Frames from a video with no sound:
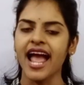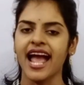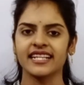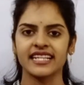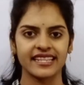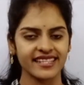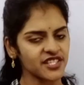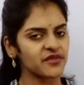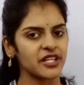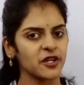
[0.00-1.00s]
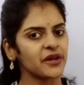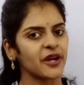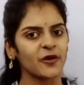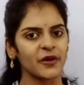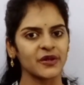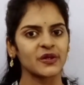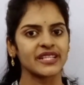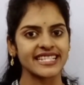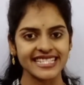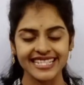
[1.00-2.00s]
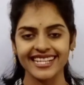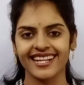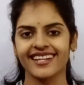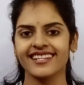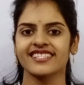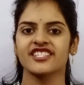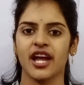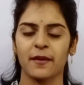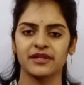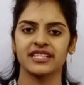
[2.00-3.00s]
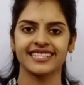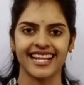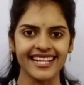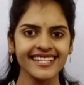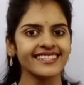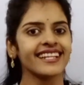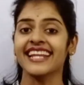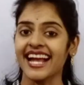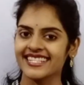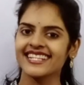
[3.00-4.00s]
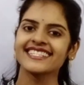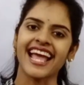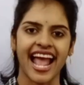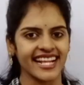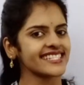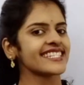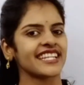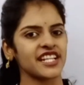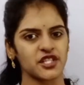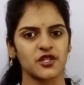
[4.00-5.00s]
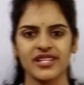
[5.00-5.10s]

and in this video we are going to discuss chapter 9, tangents and secants